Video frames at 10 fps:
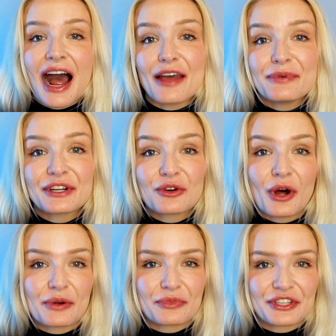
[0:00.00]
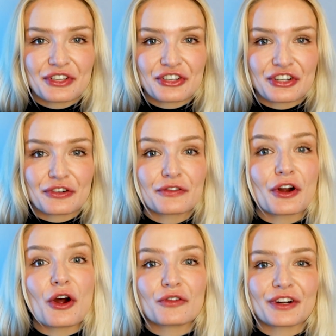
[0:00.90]
I've been a quantum researcher
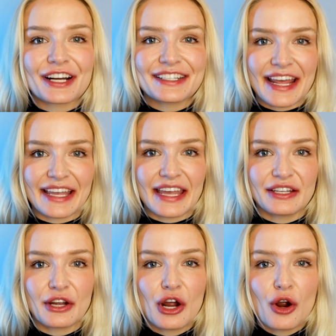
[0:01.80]
for over a decade,